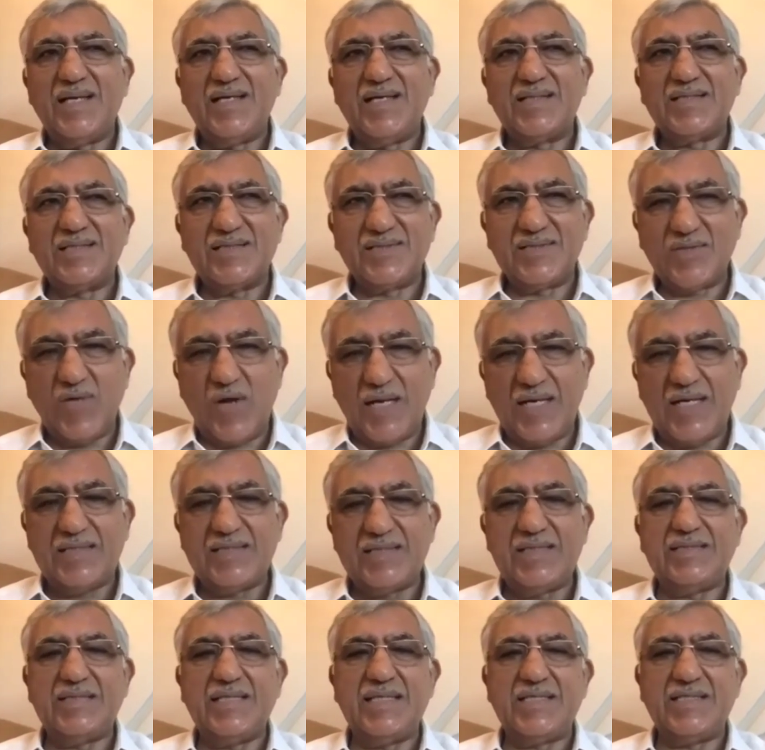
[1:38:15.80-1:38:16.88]
corneal
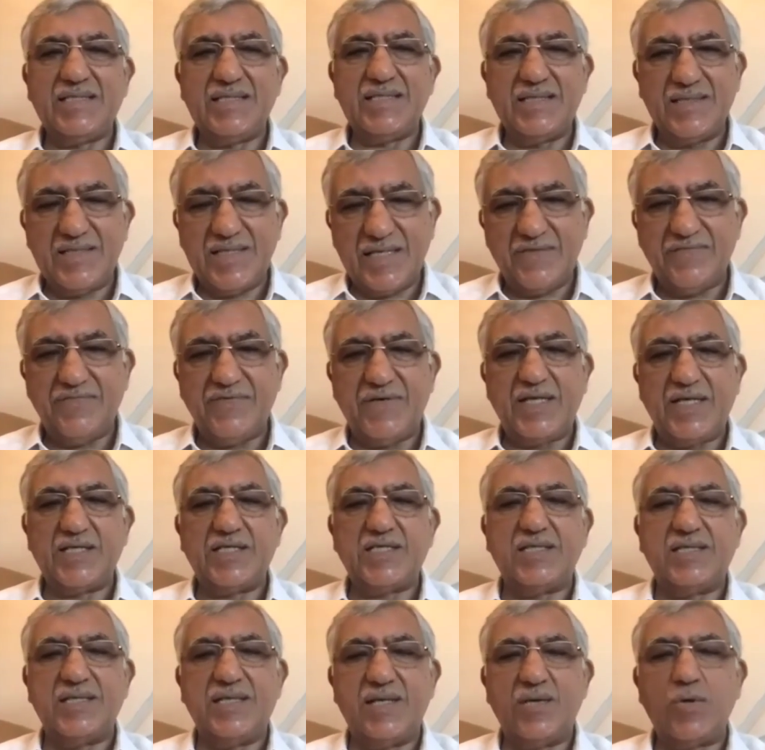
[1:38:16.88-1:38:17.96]
sensation, tear function,
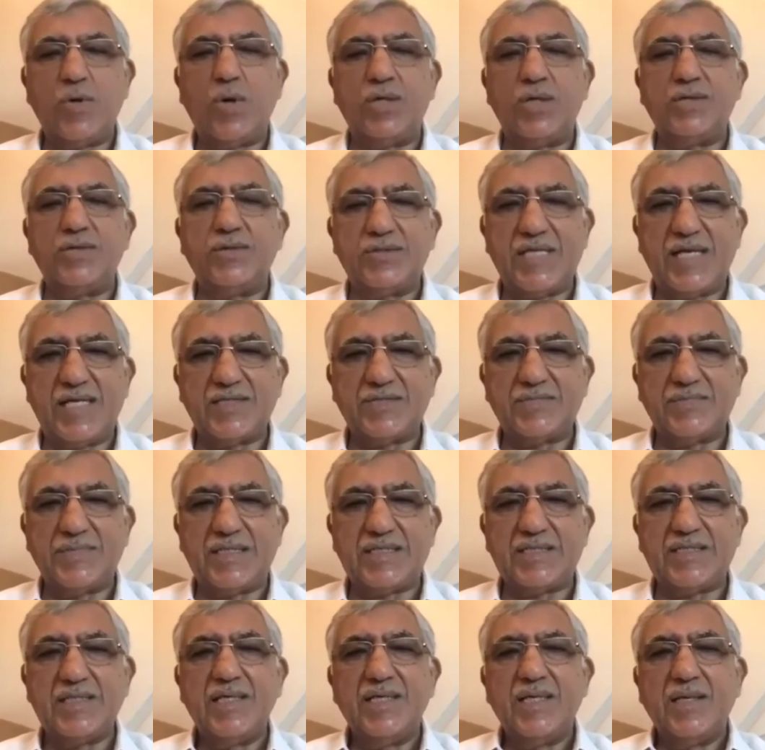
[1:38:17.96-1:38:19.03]
and all those aspects
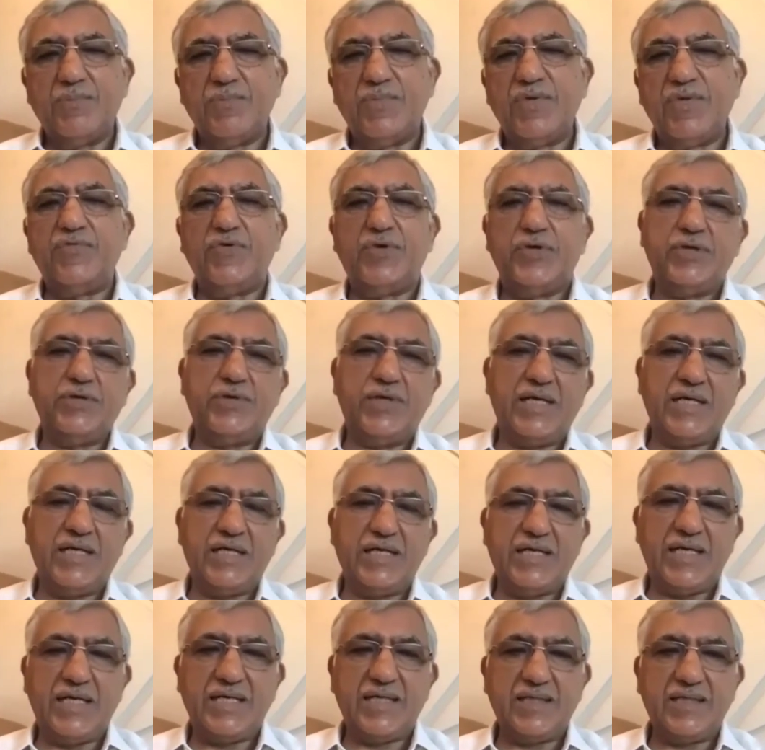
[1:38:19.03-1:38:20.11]
before you
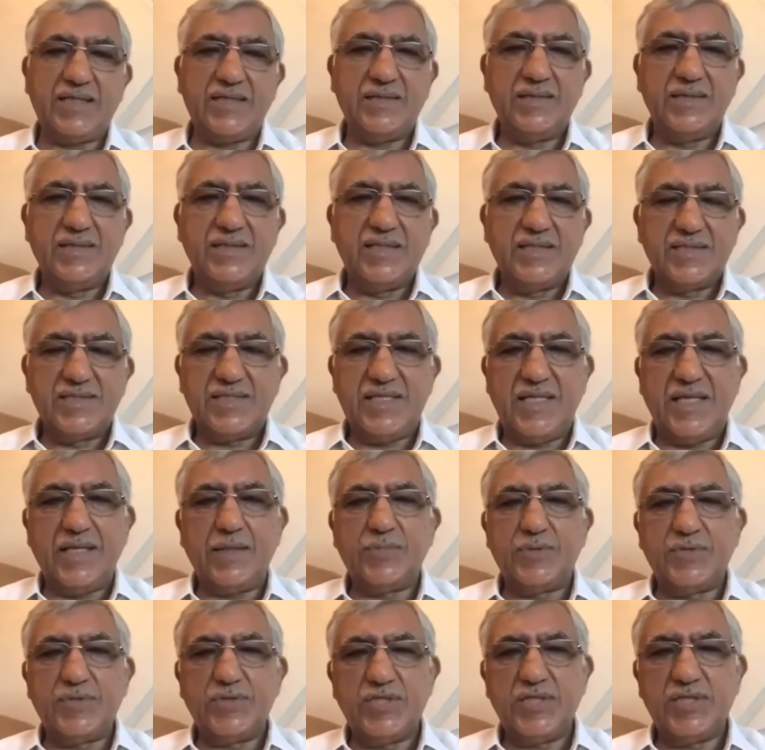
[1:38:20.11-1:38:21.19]
undertake a sling
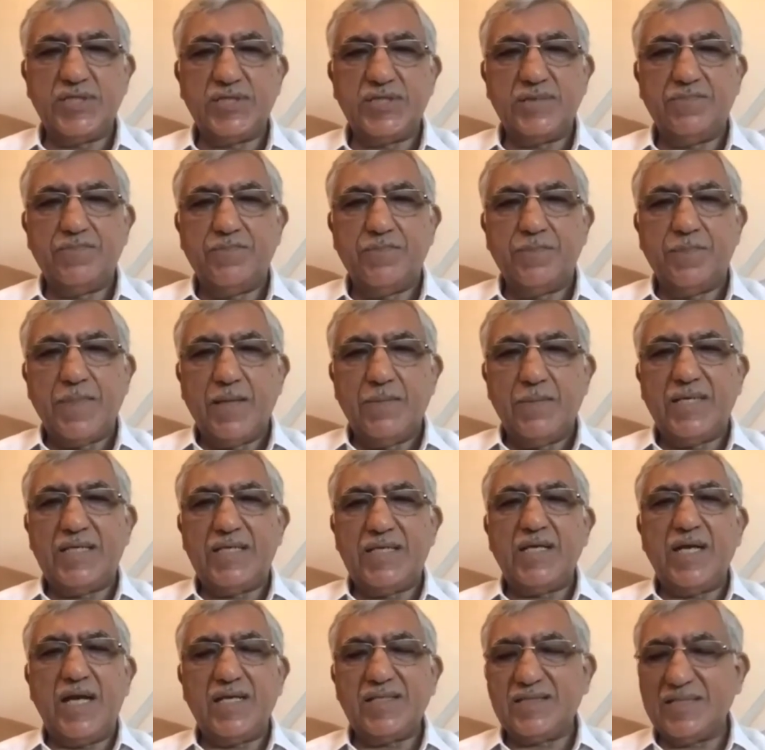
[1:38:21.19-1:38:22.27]
procedure.
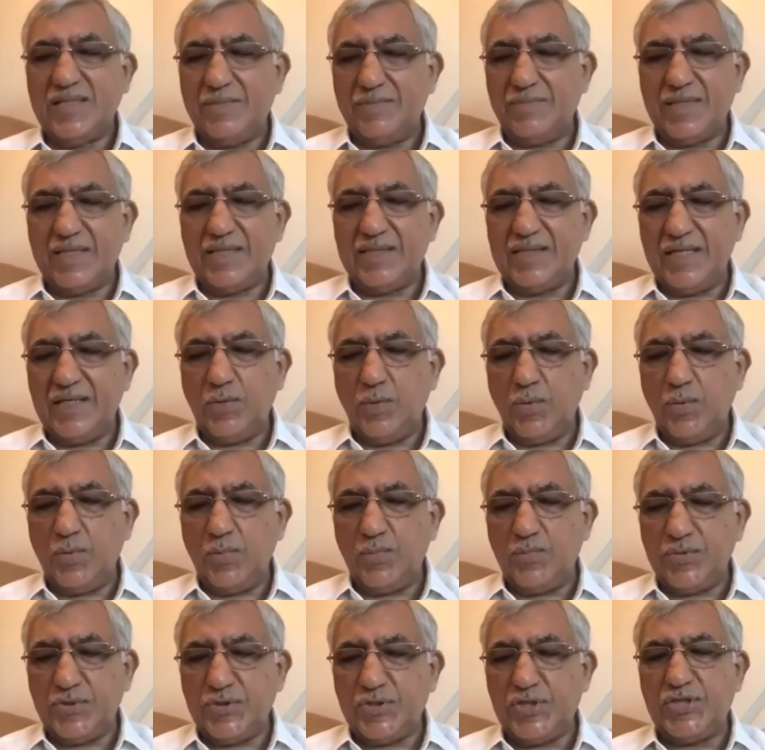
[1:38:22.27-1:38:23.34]
But the
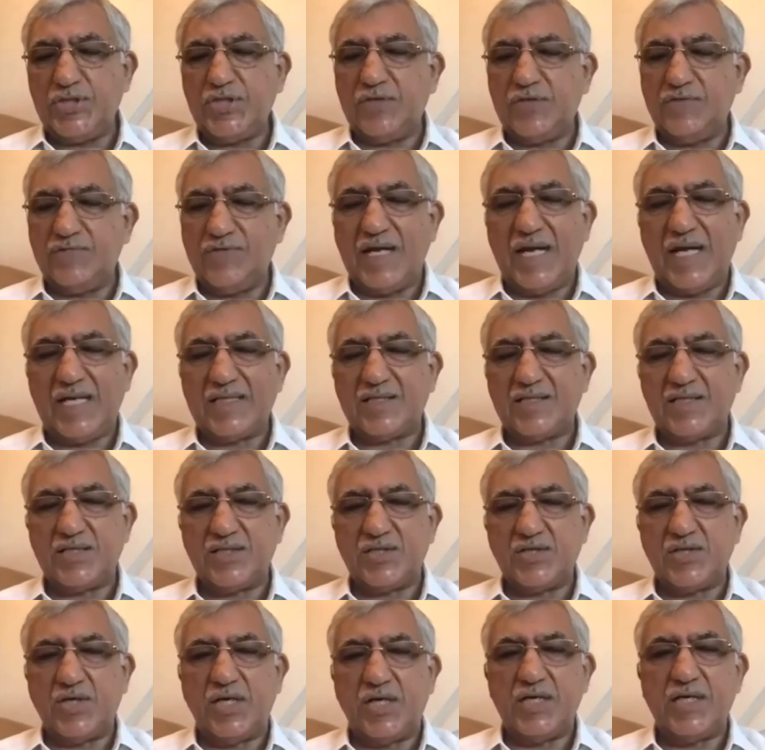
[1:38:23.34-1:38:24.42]
procedure of last
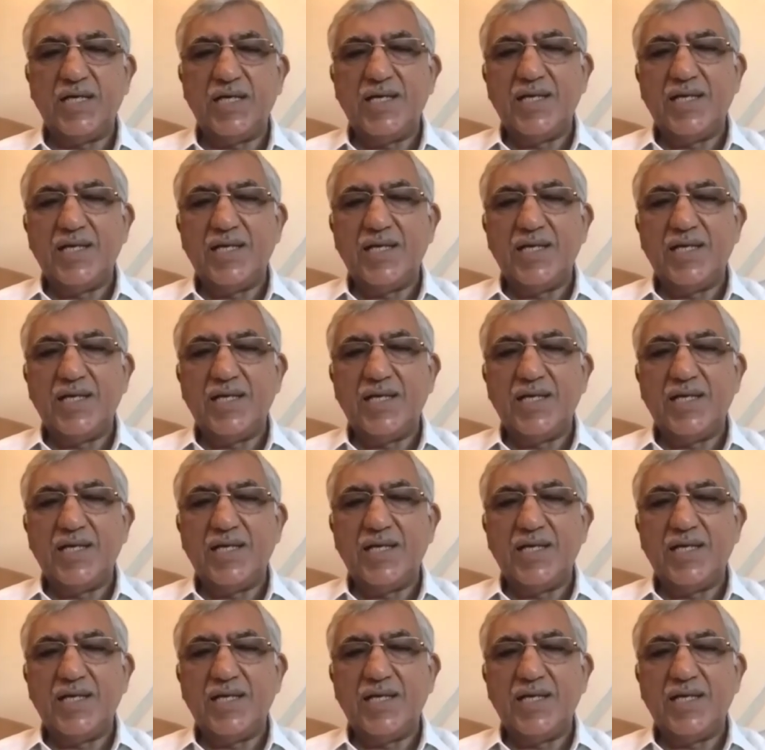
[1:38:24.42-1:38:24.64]
resort